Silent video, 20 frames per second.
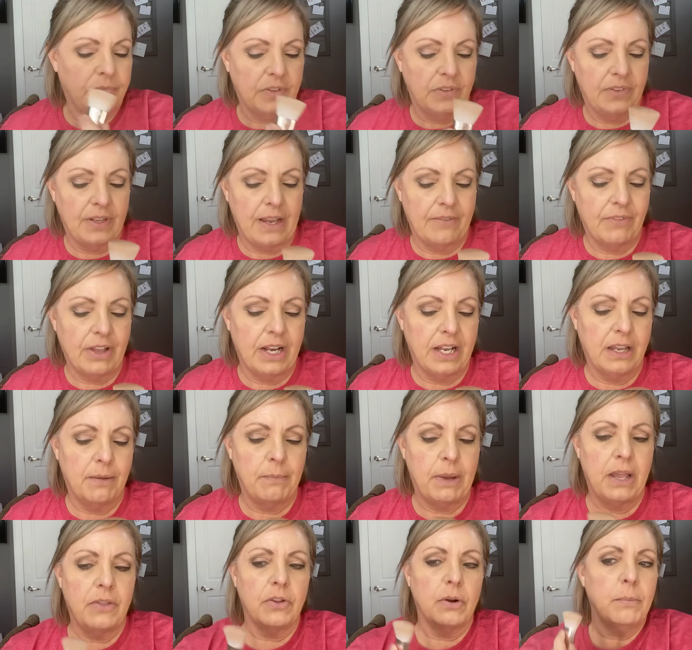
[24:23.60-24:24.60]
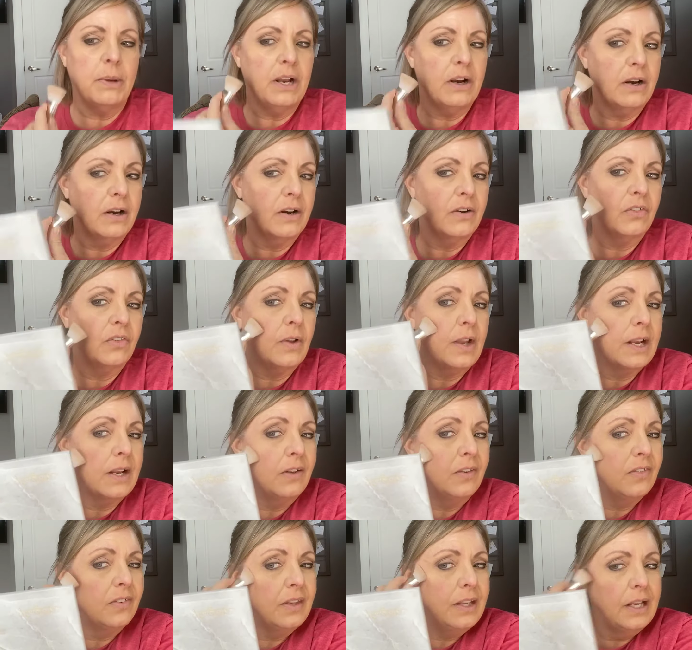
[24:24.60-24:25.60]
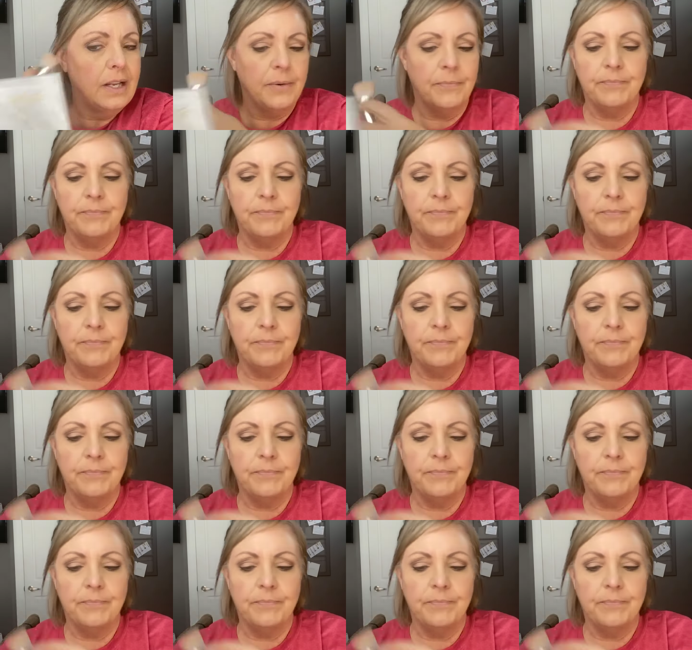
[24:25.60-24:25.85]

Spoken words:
I've got to get my other mirror here so I can see.